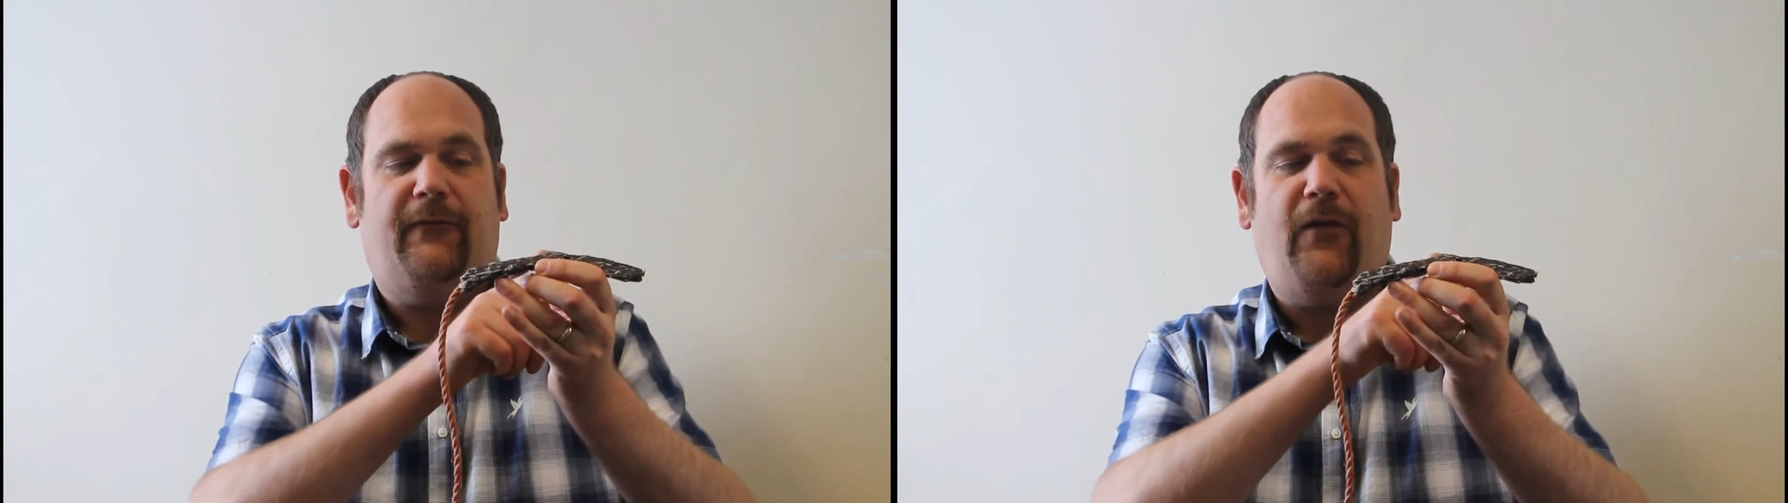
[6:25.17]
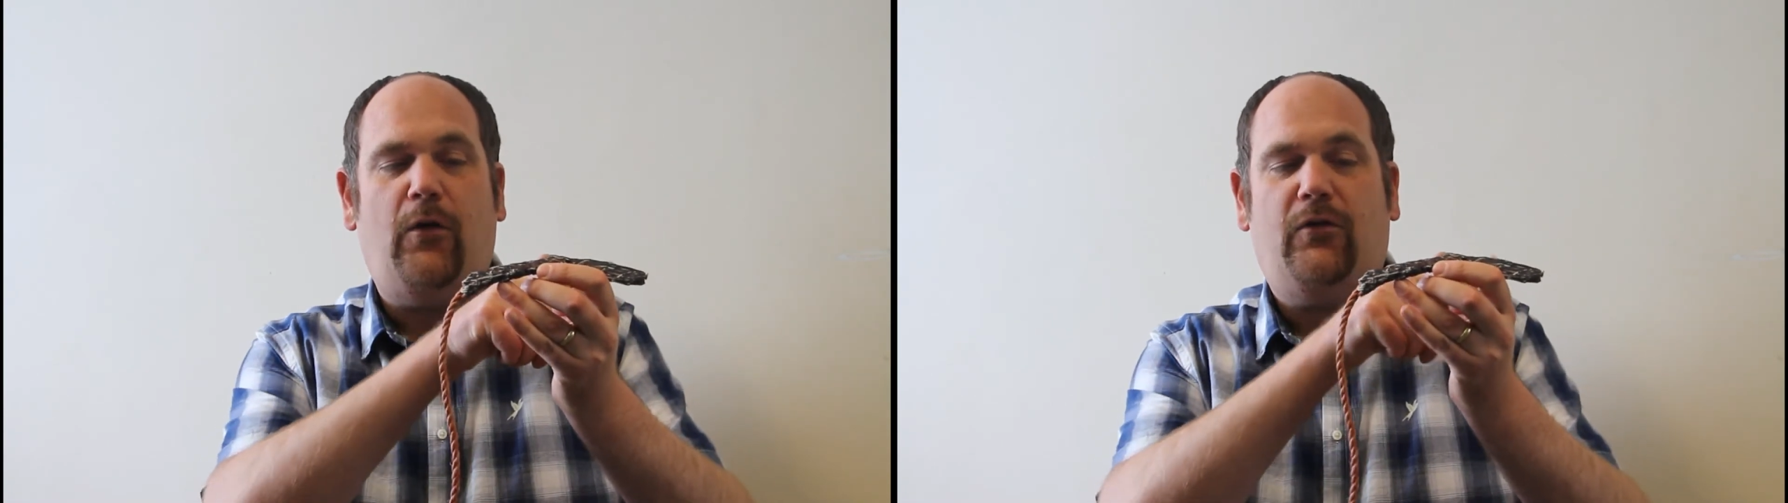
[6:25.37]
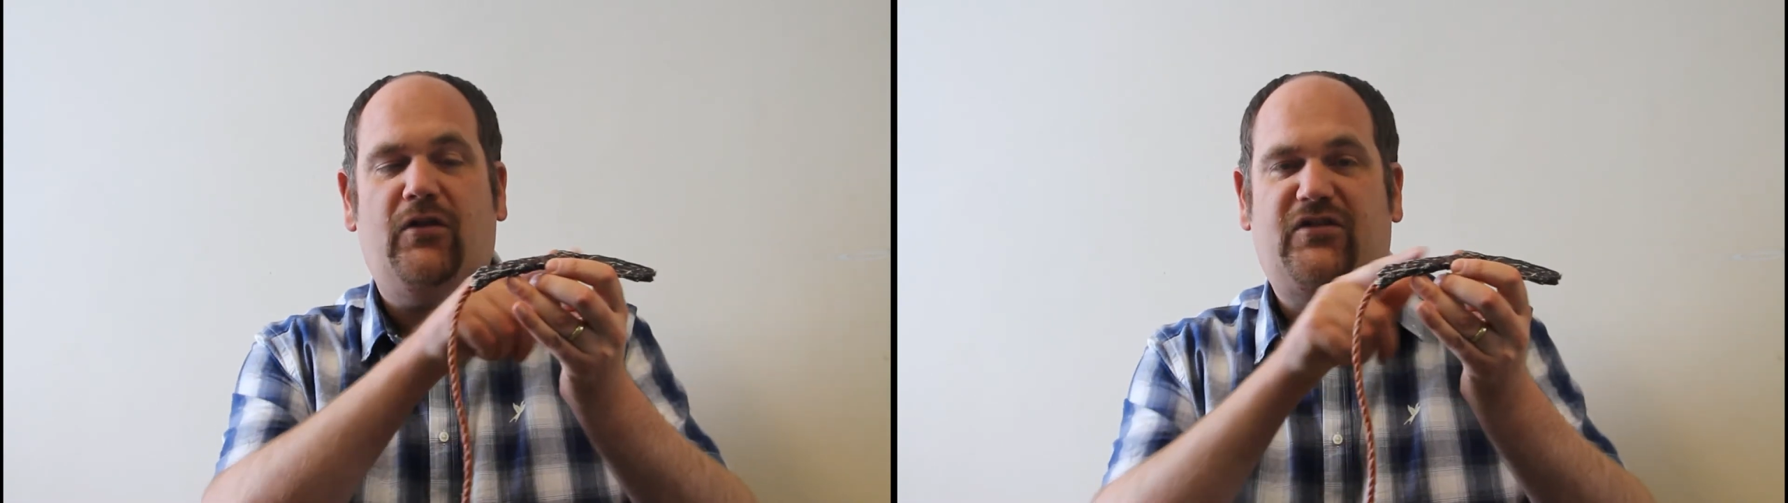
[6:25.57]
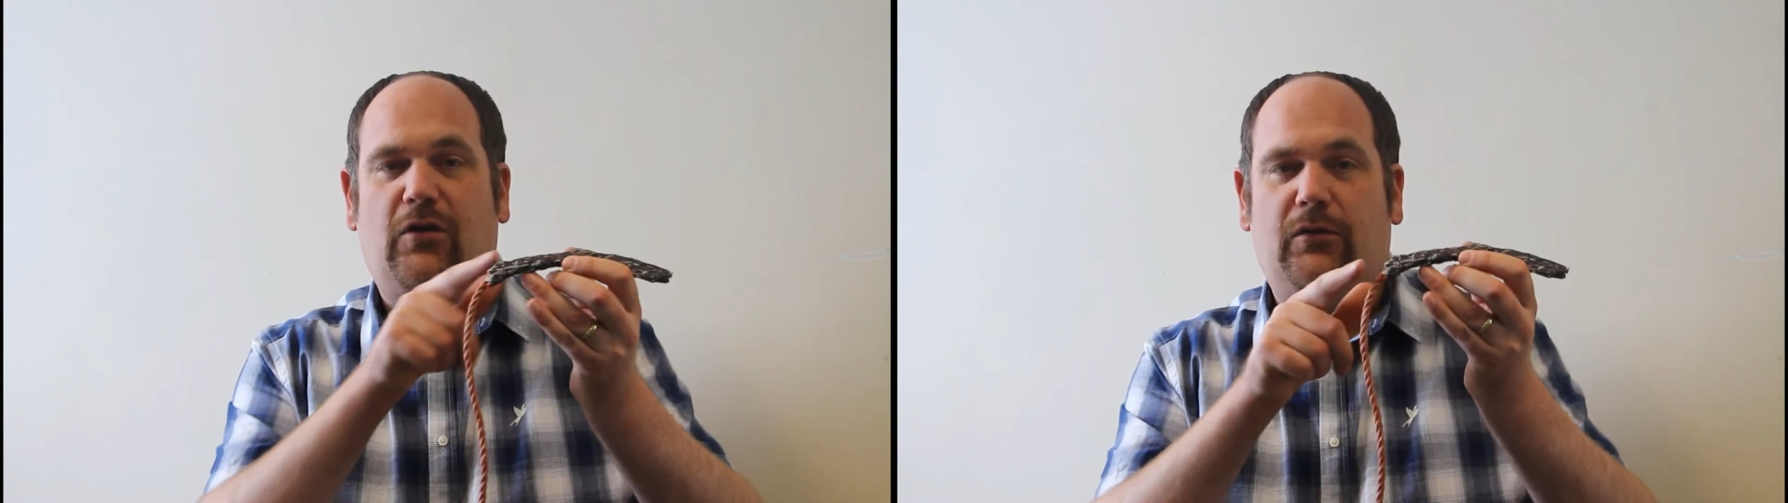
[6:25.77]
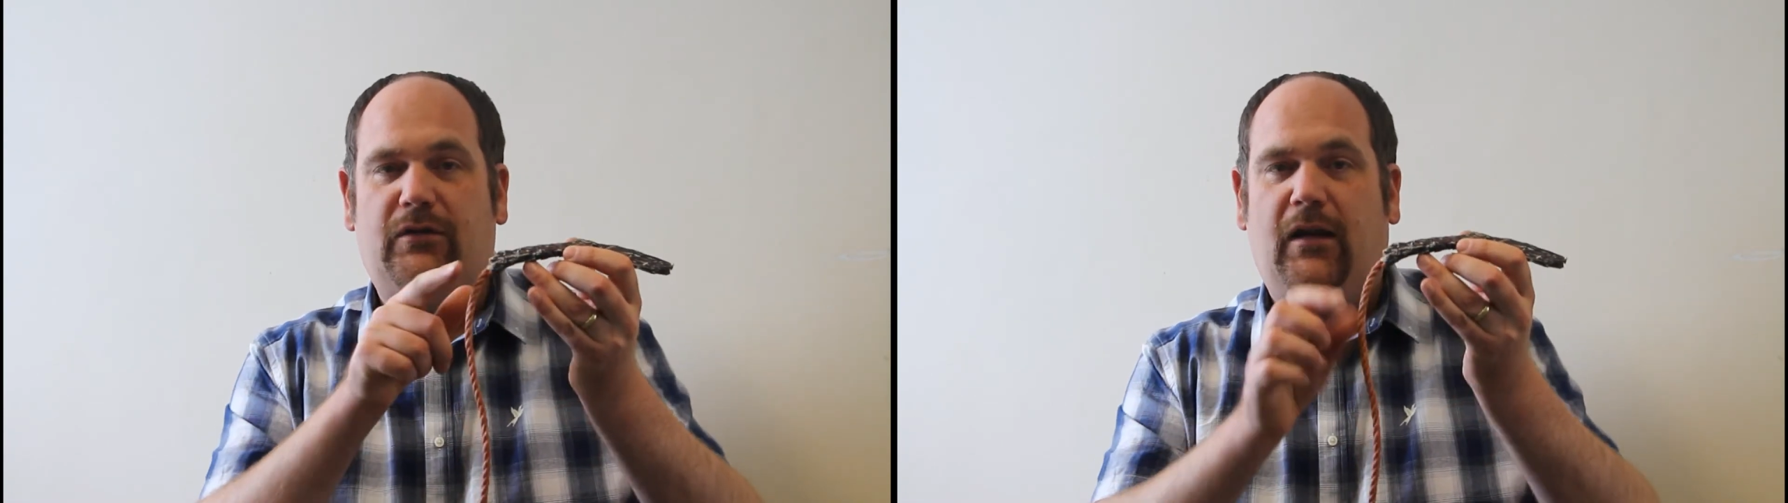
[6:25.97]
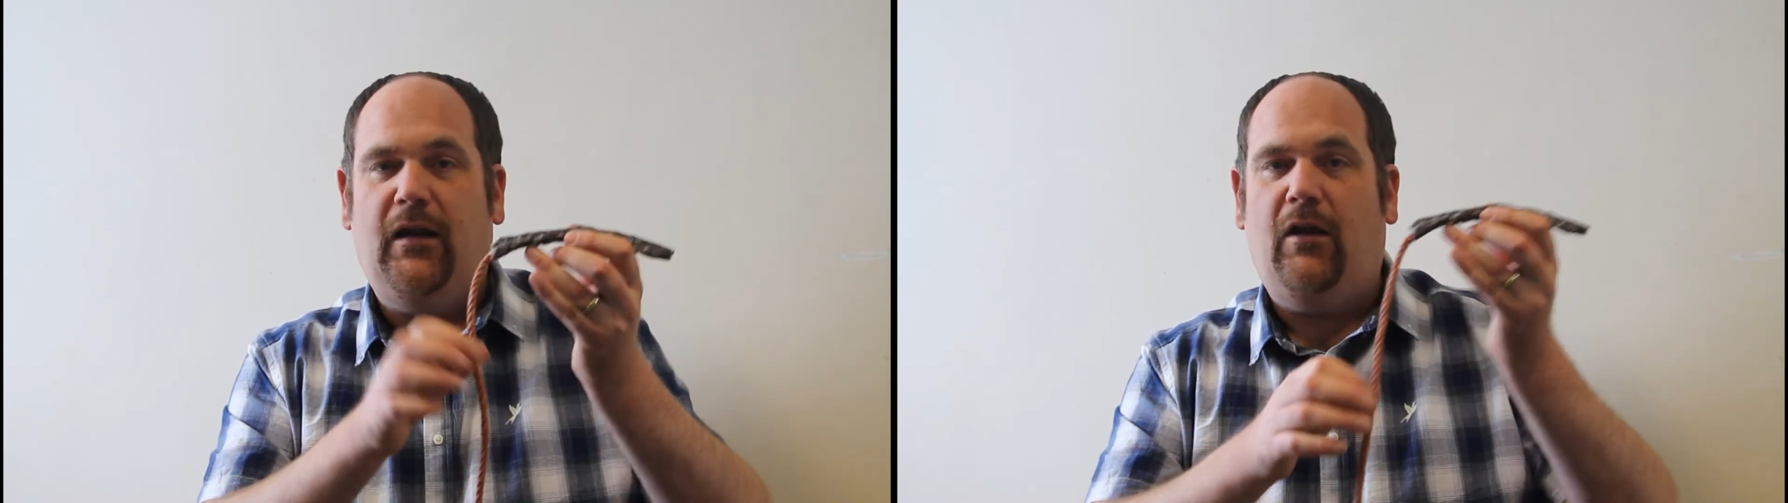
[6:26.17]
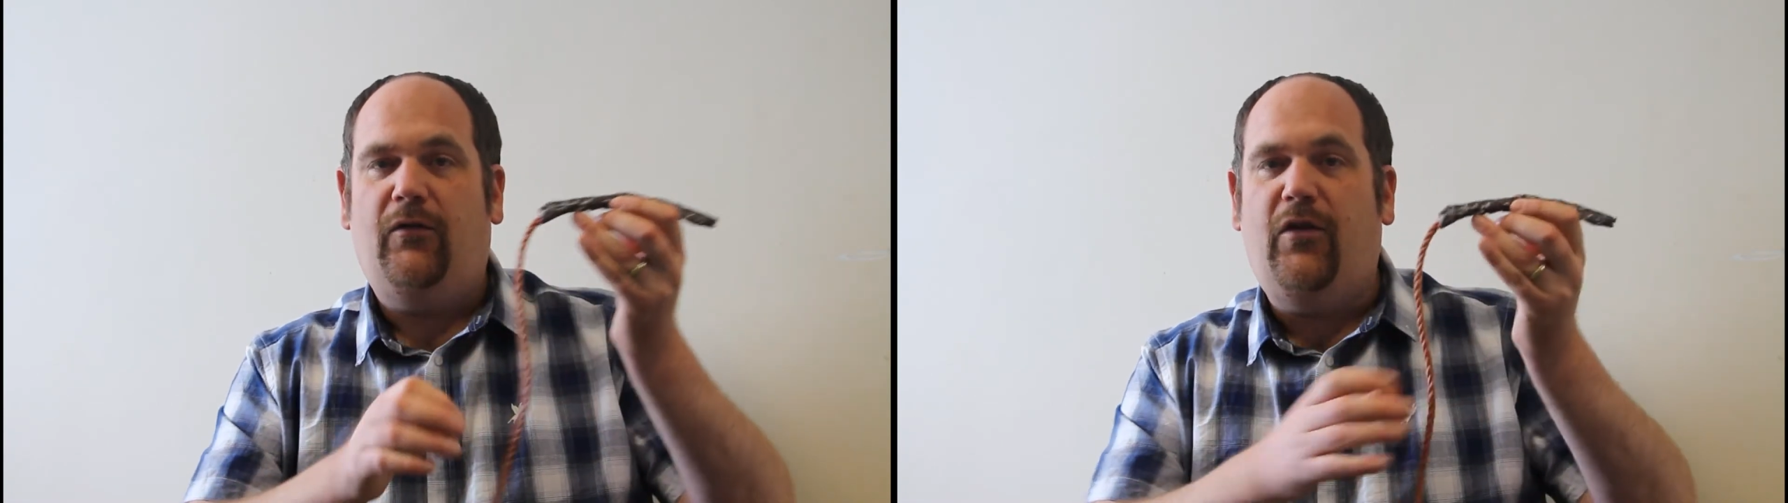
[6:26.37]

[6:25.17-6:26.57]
focus on